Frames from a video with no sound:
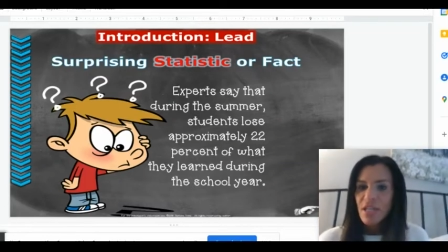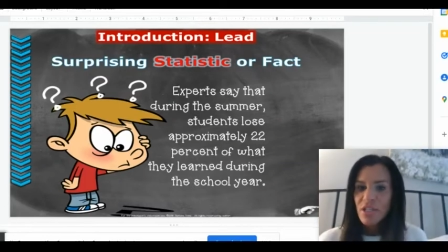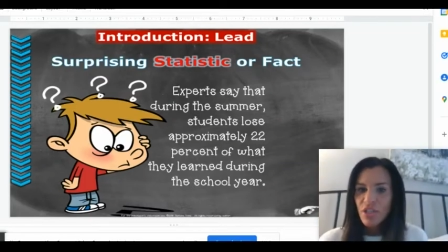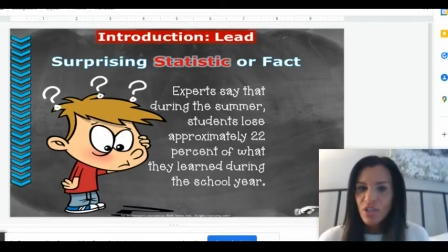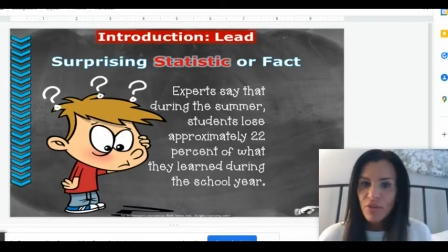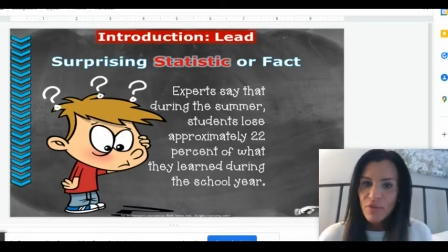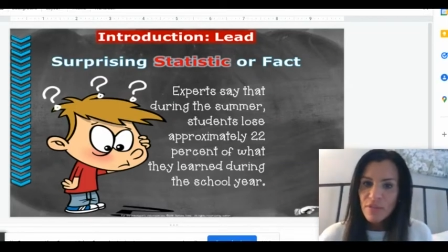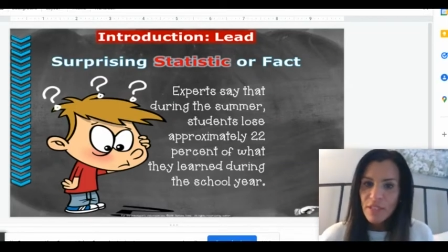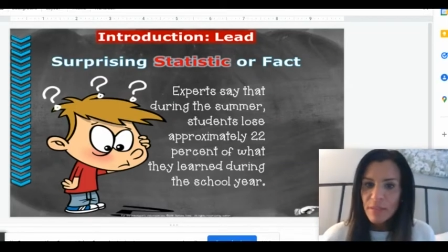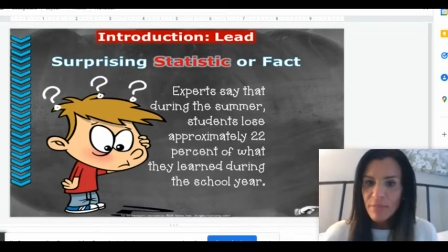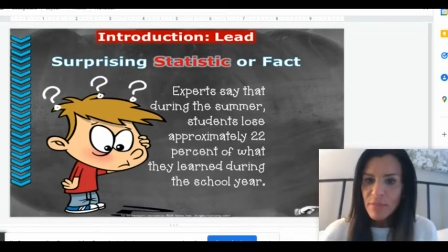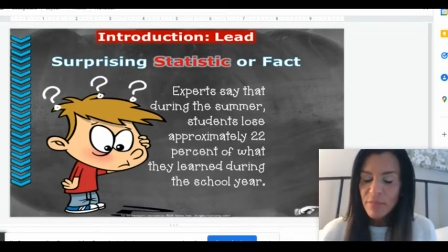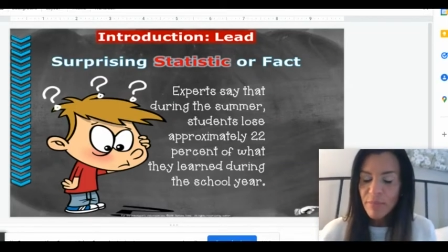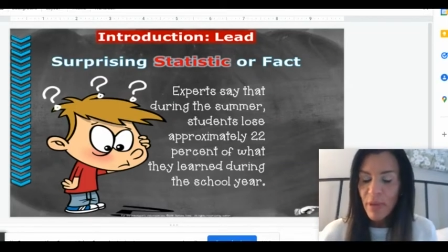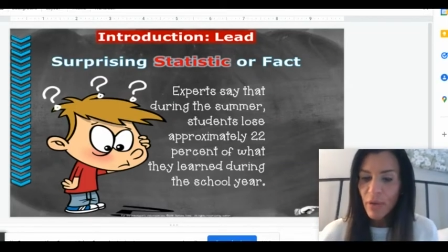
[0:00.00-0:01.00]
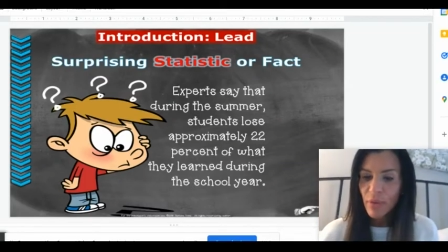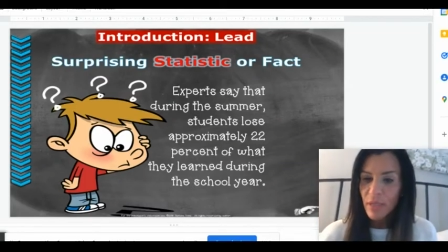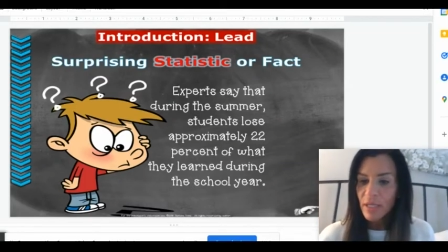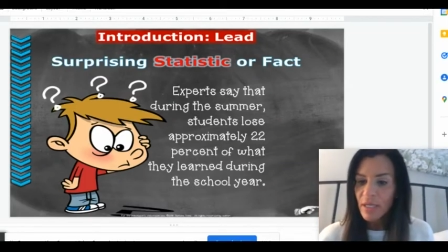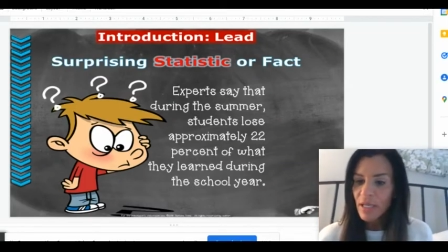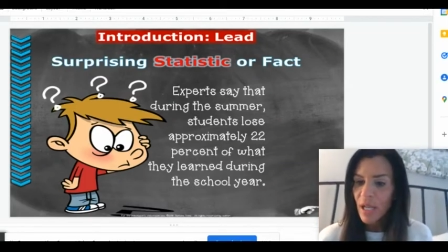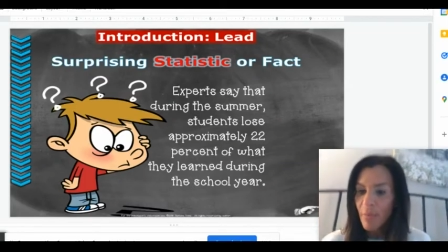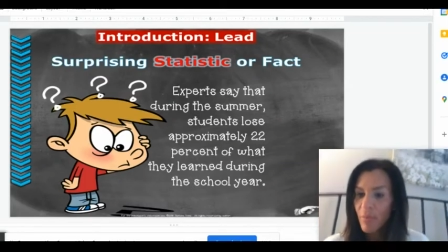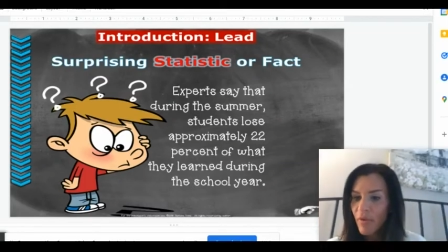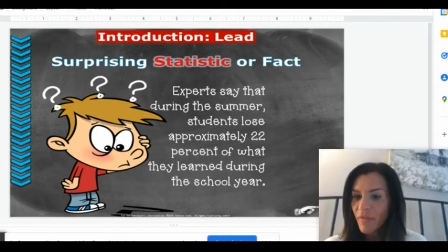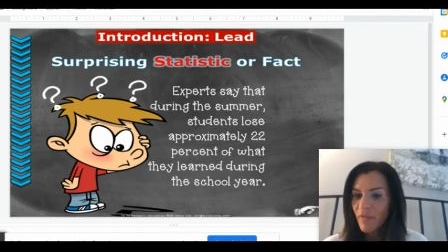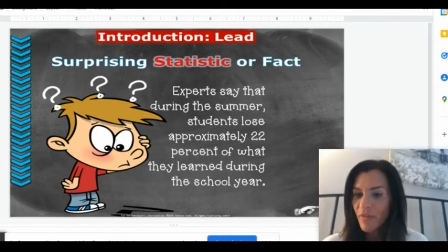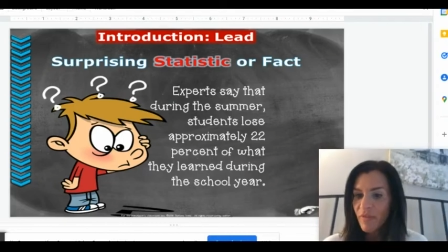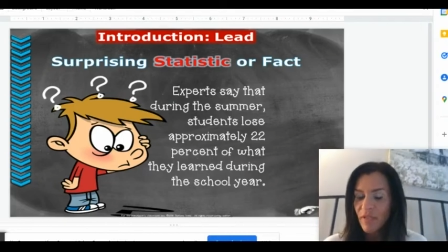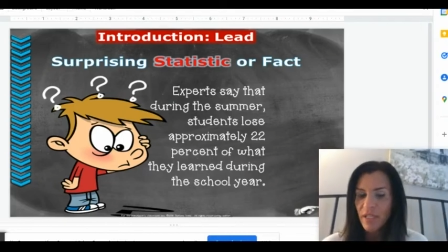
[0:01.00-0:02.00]
So you've seen Miss Bone in a couple
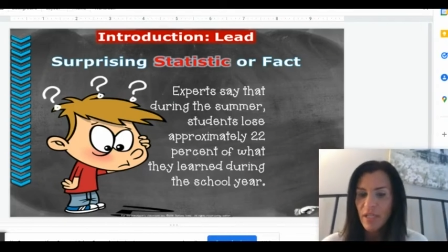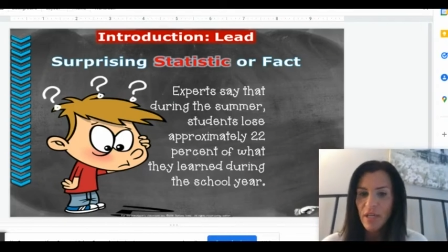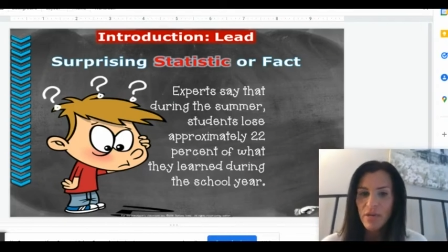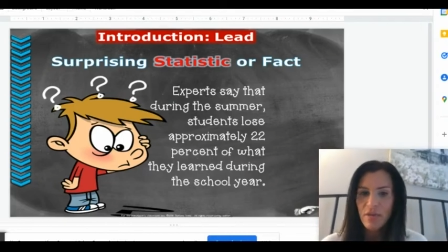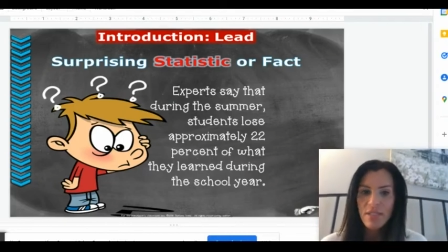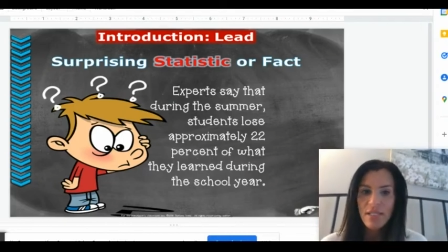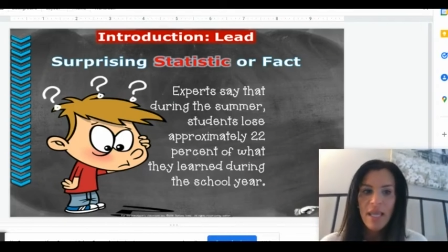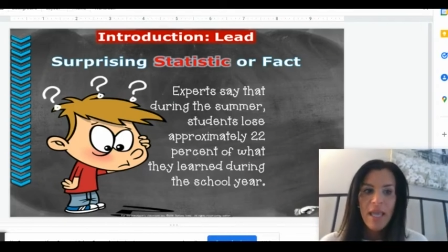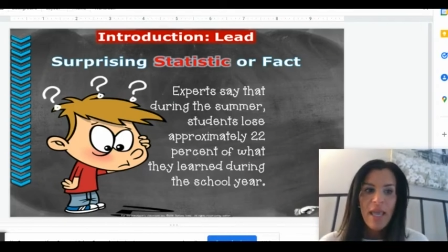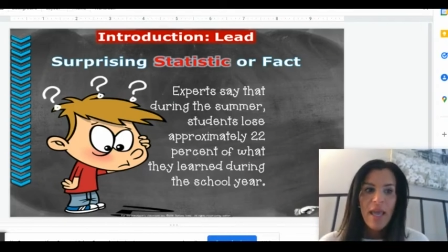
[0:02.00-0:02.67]
of the videos,